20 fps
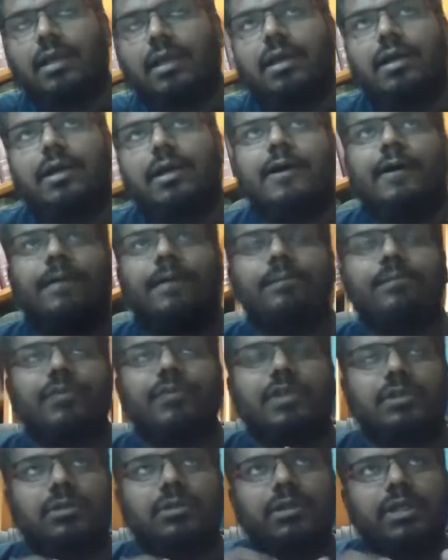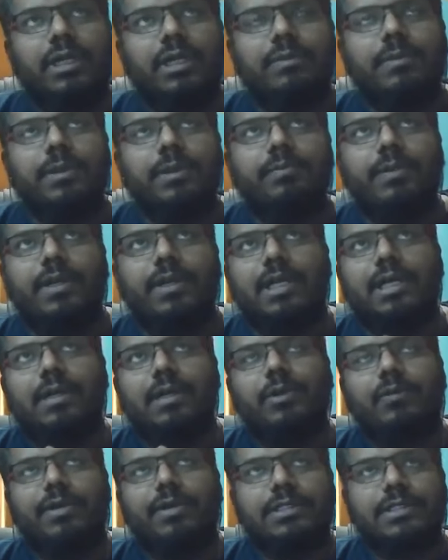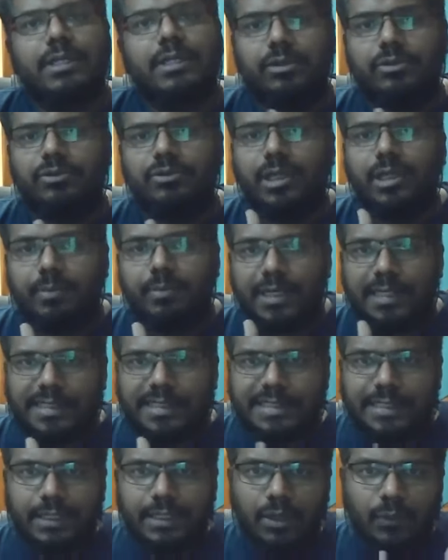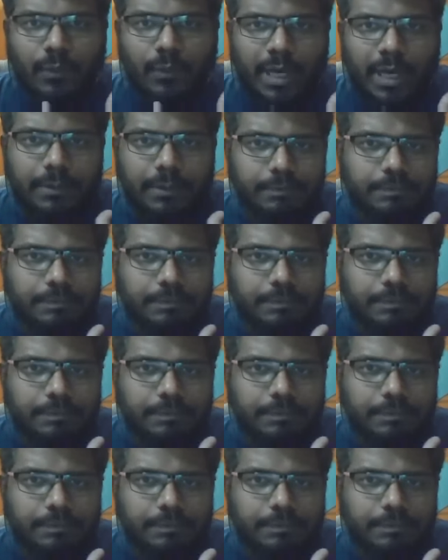Let me break up your question into 3 parts. One,